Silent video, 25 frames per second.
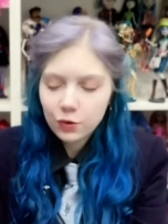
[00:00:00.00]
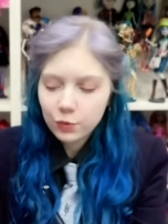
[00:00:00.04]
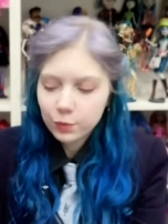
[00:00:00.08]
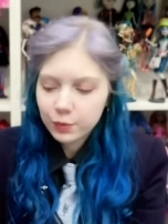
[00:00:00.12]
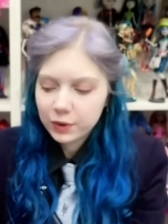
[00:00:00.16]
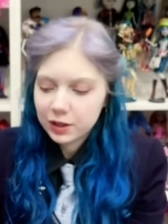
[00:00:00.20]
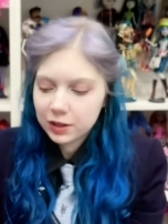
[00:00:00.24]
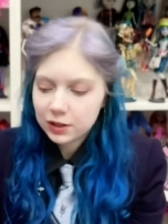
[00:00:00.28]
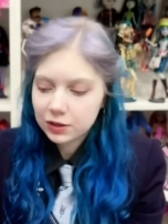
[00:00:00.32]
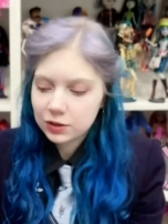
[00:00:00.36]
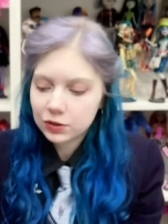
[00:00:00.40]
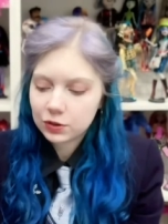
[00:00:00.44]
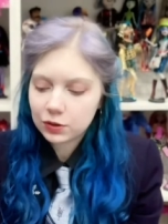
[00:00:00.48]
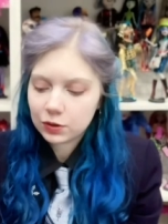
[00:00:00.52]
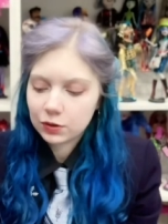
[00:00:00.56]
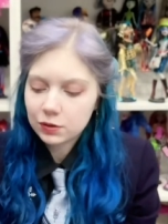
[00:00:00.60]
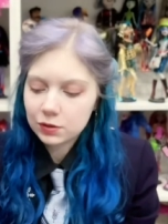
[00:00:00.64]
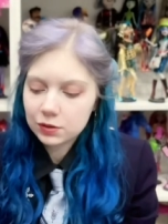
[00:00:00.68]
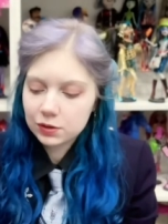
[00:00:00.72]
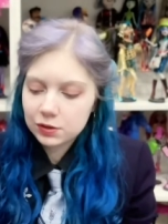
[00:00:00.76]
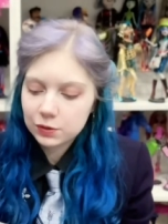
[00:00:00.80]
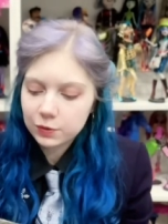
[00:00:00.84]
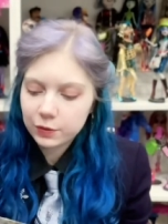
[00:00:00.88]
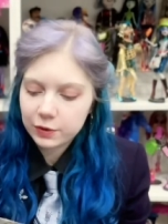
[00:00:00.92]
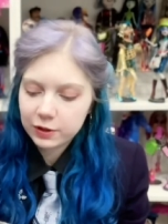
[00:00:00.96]
many
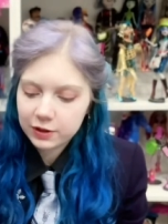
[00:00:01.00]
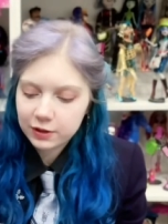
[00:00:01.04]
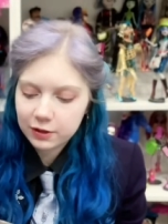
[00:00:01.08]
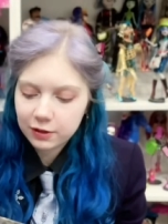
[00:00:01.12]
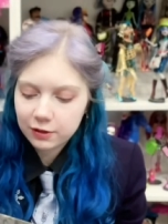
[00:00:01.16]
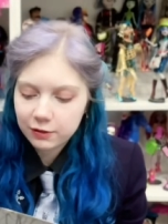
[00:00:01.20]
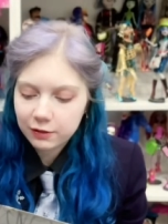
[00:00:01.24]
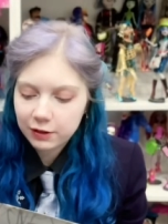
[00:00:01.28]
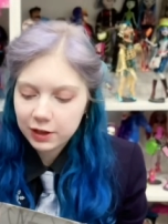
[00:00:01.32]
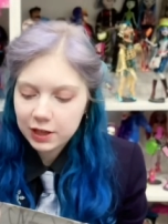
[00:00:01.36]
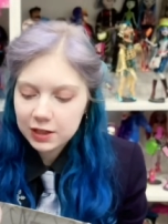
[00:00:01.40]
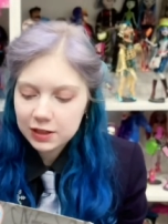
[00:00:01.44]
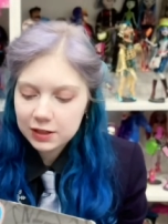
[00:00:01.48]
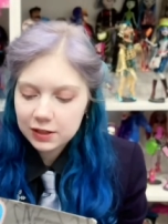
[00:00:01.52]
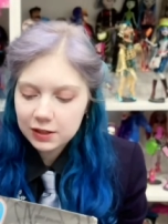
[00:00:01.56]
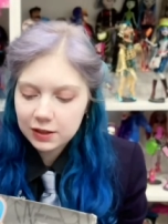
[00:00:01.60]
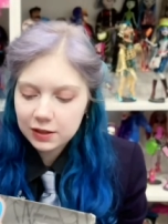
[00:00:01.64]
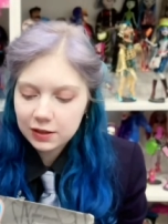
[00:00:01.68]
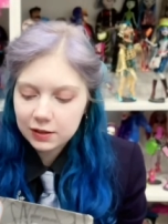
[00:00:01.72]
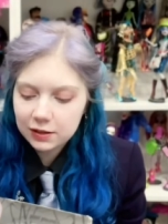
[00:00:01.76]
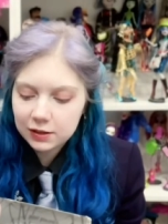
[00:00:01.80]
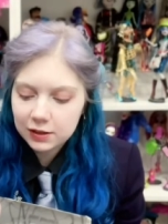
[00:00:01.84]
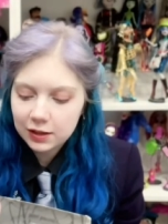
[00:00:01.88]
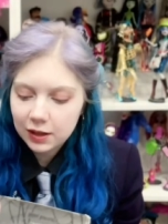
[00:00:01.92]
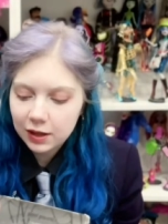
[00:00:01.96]
dolls with
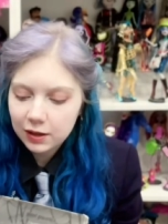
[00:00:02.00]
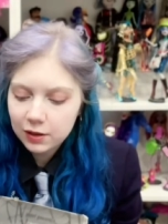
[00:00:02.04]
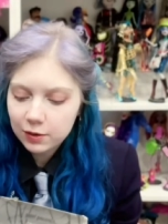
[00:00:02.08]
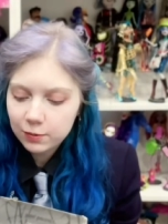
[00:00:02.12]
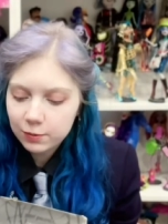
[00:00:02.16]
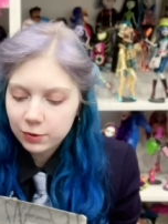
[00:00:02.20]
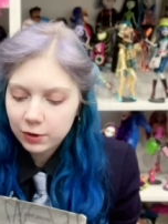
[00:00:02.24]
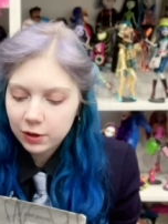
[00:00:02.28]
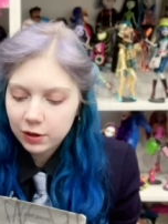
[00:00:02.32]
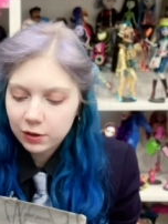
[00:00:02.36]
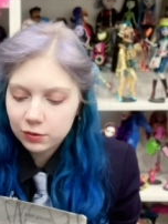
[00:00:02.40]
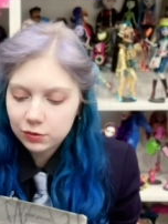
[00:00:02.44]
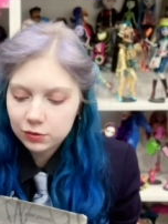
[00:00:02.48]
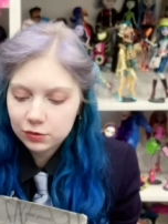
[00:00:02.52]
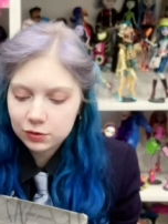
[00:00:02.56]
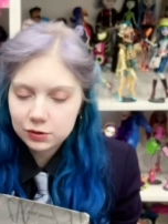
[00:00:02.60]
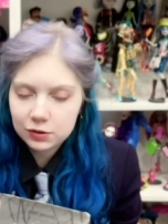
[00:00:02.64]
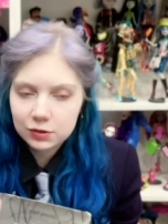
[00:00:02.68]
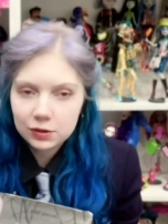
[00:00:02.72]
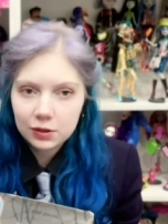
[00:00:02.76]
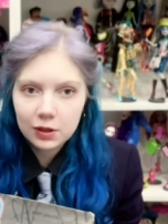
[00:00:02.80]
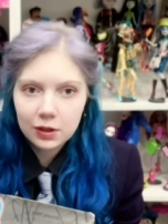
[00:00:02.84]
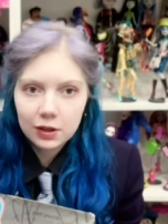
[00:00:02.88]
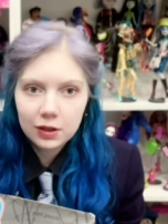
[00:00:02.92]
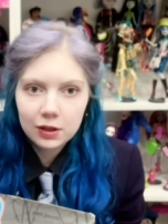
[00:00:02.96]
gradient eyebrows
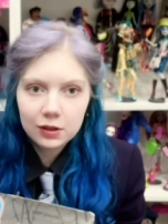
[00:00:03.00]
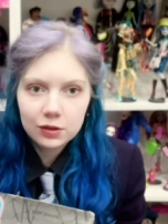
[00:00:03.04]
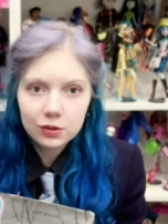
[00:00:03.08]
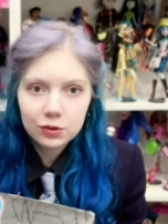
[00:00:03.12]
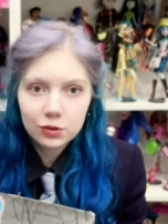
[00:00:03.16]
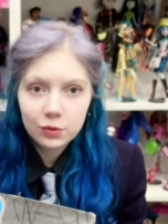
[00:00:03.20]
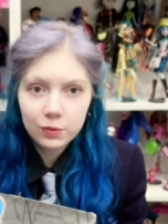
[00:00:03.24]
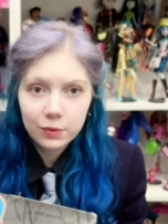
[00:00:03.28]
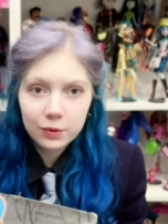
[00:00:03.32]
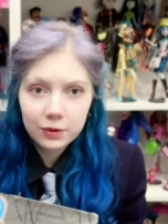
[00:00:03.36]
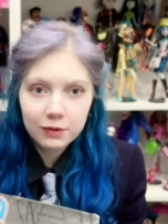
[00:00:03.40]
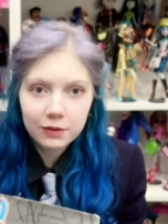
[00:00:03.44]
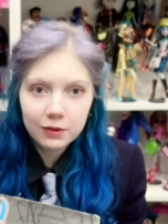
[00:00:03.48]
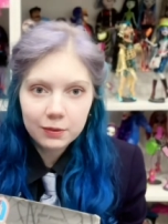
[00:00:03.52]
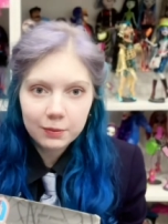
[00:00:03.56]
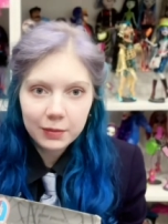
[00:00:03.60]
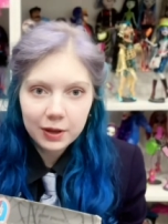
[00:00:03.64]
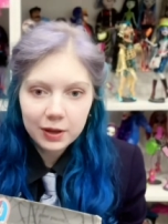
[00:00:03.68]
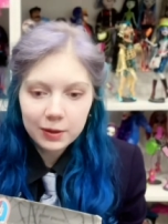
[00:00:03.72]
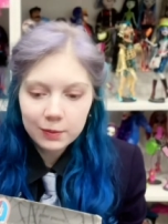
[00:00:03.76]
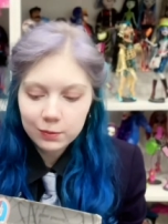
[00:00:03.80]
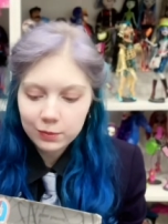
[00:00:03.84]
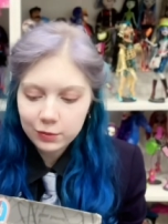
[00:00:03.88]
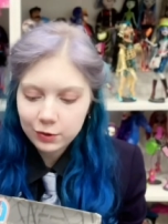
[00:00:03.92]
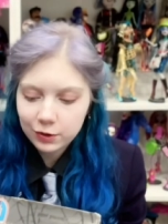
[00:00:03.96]
do we
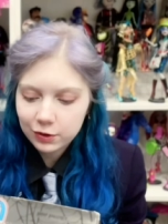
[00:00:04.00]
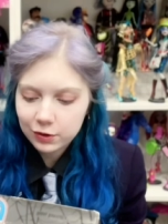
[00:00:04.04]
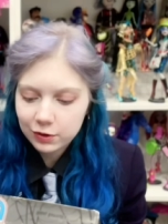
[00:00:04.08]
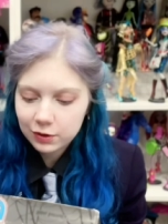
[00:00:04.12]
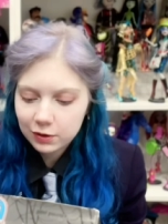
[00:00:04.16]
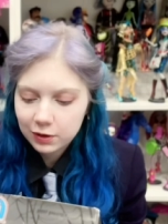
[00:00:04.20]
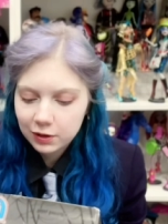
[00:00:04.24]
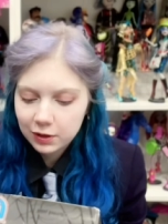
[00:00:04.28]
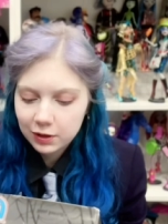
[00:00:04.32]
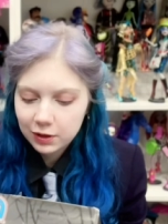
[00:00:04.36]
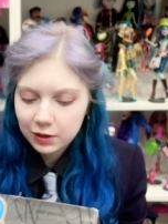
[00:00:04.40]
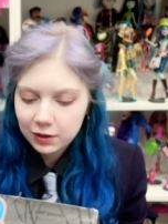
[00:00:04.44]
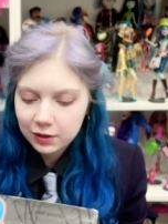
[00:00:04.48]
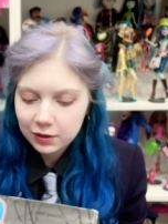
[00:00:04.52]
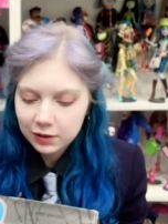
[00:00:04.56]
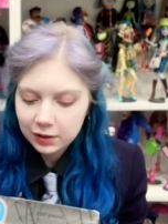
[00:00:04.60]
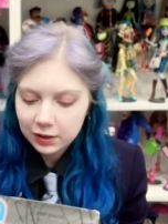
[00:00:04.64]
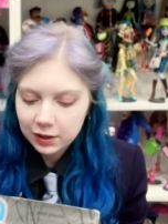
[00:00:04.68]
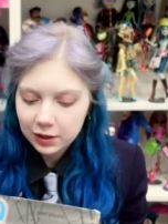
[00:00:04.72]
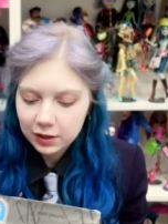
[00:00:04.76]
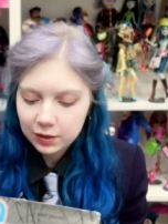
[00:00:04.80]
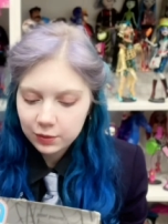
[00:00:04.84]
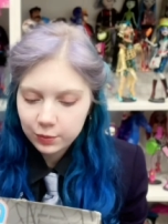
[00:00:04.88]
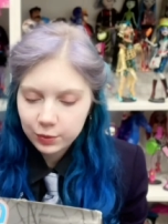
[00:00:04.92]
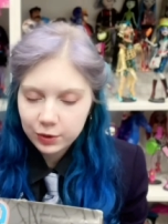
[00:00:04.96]
remember?
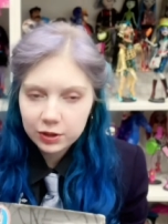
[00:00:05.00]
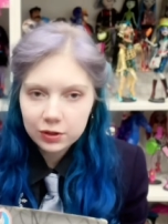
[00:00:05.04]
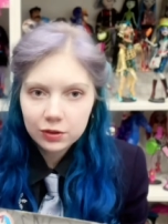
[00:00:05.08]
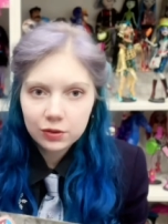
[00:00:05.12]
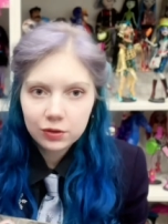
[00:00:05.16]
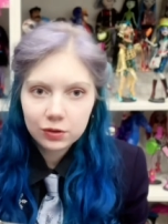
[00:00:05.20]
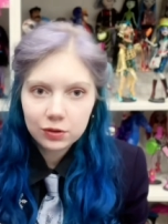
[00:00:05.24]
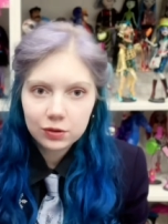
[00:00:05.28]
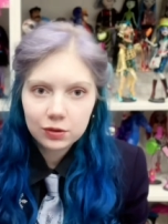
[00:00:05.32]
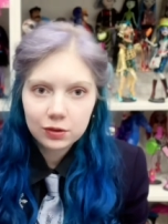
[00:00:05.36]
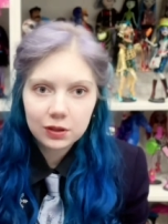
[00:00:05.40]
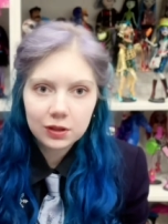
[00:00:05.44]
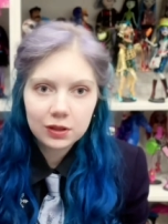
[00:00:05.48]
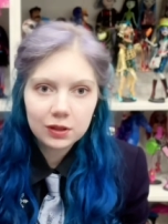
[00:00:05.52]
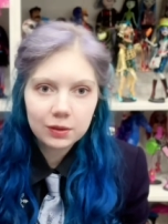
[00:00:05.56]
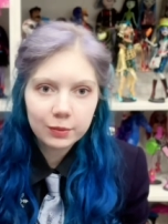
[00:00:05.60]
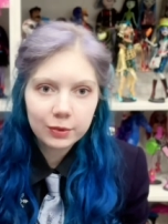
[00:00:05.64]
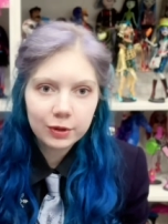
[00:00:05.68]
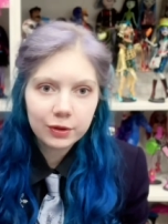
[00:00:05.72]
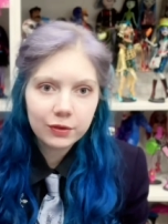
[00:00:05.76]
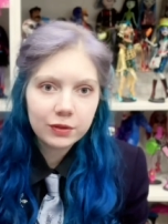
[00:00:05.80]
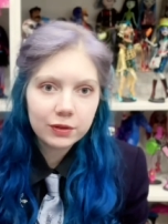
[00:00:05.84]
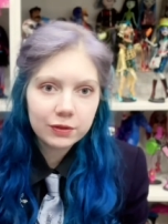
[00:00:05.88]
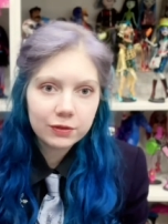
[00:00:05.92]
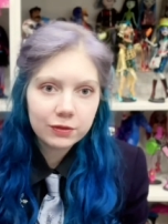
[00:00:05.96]
Like, we're not talking about
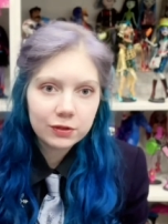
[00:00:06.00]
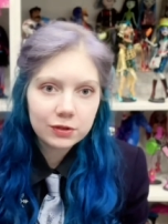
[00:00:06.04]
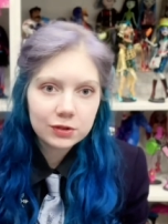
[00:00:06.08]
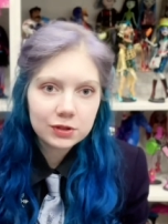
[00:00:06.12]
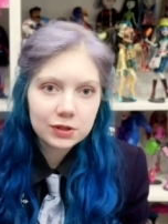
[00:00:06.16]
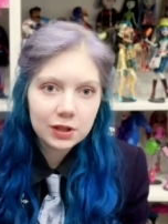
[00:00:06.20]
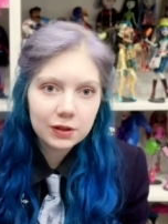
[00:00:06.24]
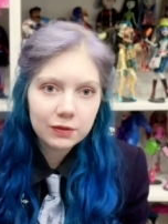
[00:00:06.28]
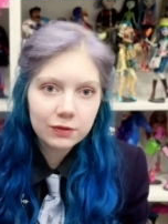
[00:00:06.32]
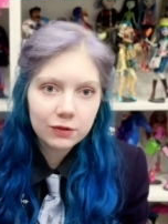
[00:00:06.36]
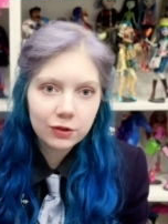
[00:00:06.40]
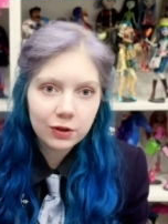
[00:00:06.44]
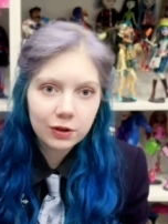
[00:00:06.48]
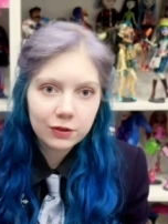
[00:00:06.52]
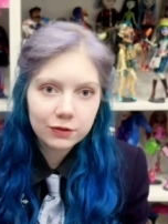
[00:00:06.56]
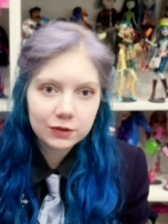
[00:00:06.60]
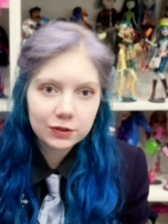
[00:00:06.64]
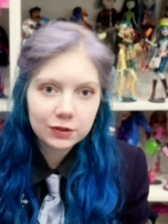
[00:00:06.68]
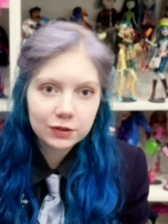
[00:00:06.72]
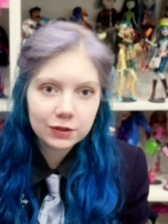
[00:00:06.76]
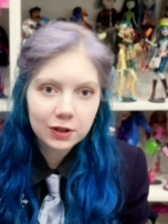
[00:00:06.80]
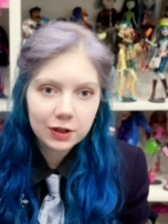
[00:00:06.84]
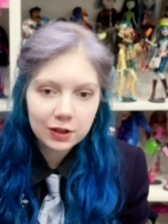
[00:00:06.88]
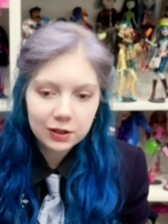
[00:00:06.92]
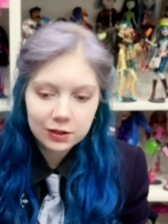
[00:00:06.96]
the first ever after
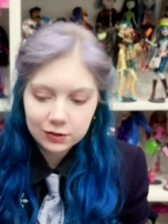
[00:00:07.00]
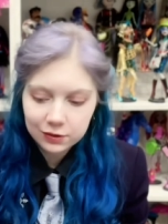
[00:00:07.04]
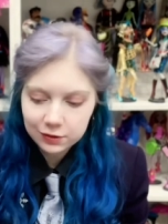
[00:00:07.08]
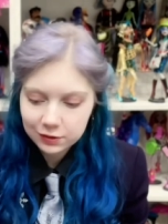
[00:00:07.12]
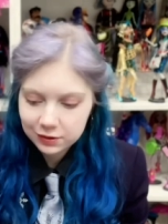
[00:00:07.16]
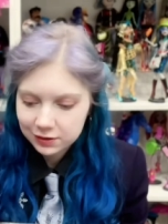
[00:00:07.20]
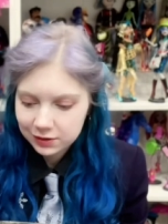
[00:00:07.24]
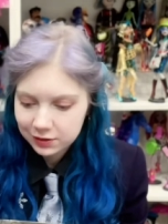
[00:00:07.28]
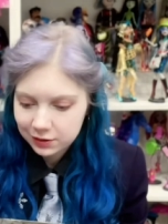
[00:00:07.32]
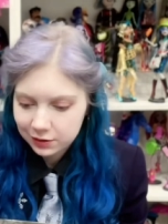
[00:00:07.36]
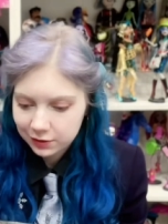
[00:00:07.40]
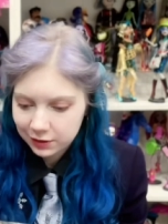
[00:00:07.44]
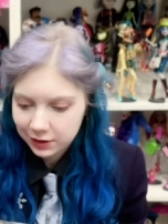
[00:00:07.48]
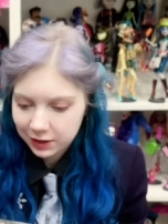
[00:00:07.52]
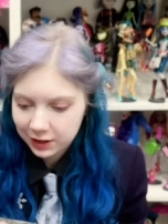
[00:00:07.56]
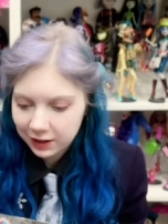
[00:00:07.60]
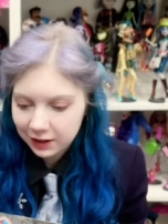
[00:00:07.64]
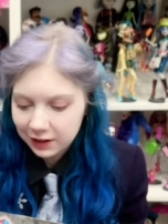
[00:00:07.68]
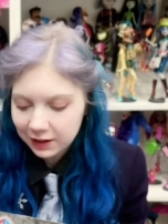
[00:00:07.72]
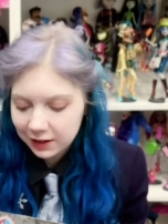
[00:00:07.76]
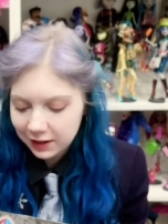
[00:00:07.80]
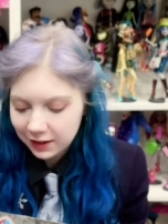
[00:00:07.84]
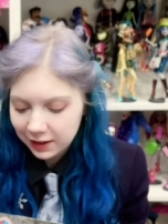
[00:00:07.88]
dolls, okay?